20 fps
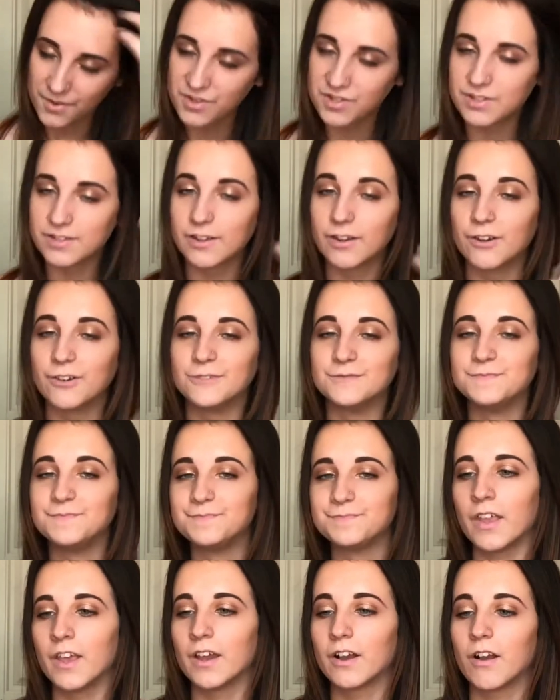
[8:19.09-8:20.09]
So
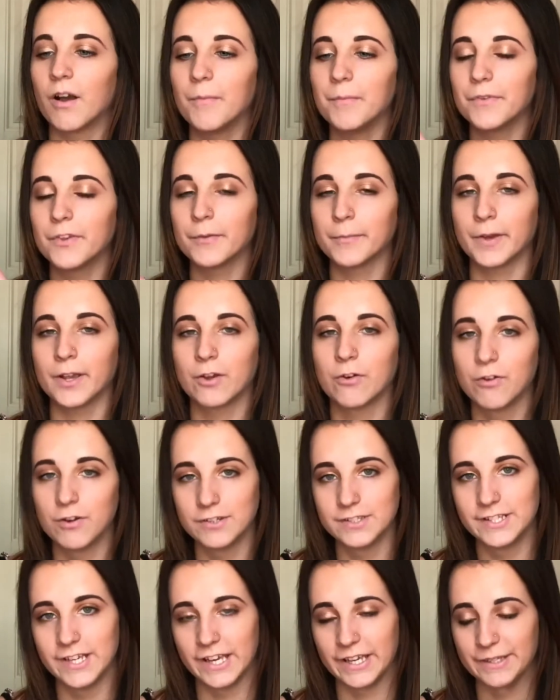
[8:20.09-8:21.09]
it comes to my
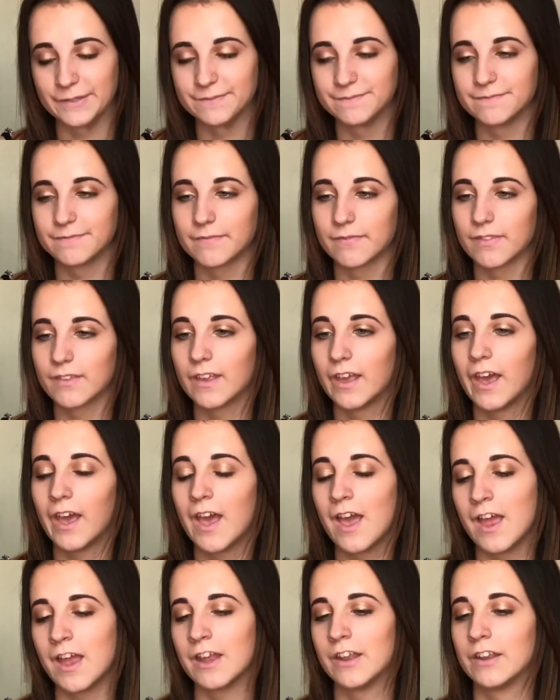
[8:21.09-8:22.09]
court day
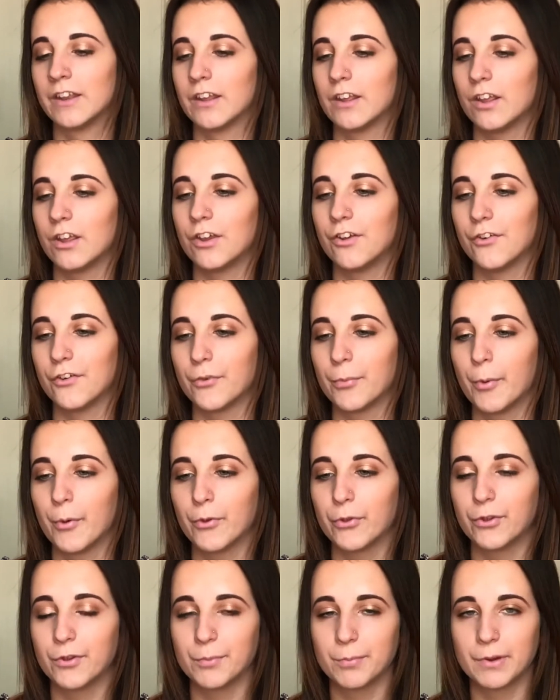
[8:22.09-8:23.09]
and you're
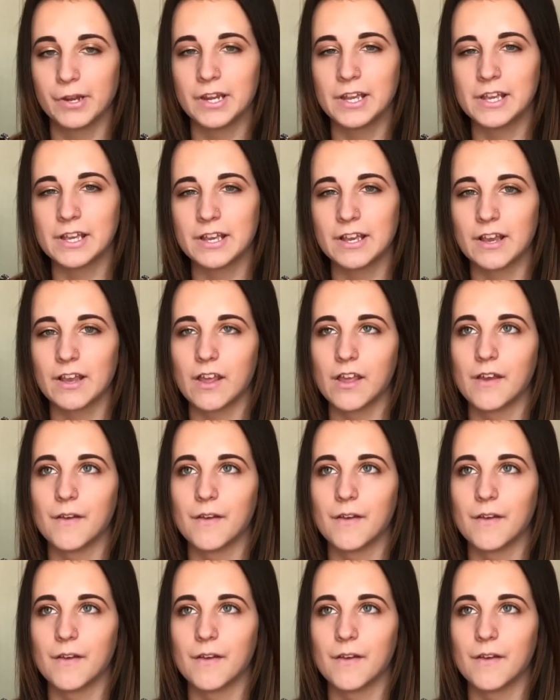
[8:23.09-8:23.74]
supposed to bring